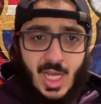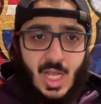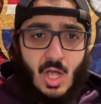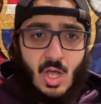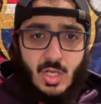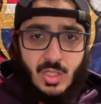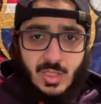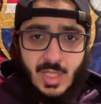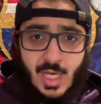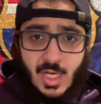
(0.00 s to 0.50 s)

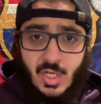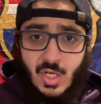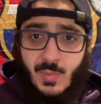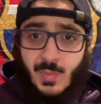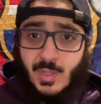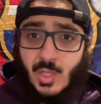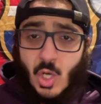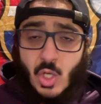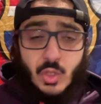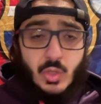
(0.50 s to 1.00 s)
cause danger,
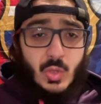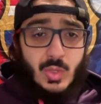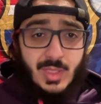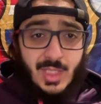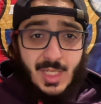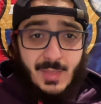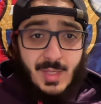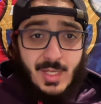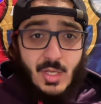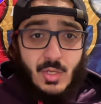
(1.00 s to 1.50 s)
but also a
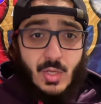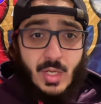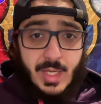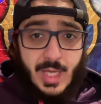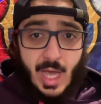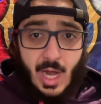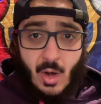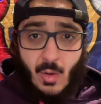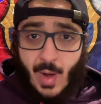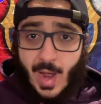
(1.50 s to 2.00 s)
team that you can
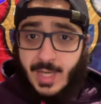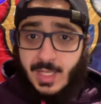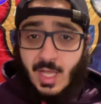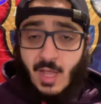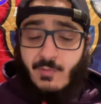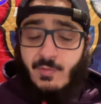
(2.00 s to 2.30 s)
counteract.